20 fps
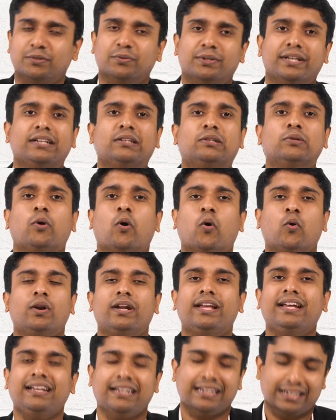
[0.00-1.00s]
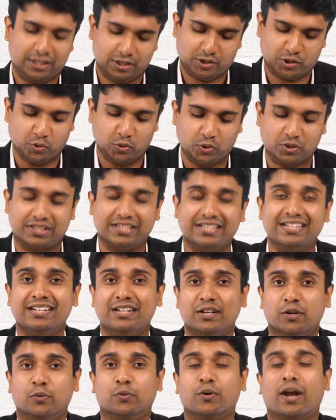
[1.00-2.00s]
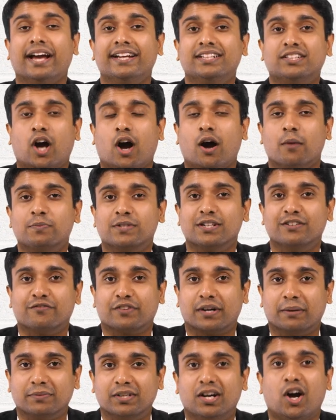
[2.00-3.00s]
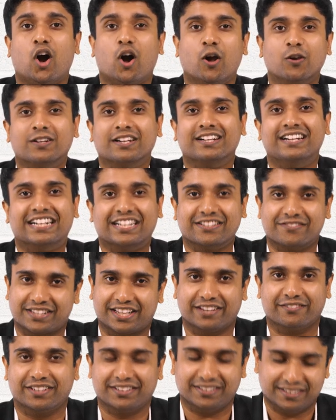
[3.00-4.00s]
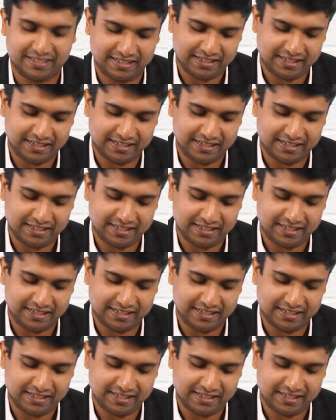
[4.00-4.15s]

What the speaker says: You need to only choose the right option from the alternatives given.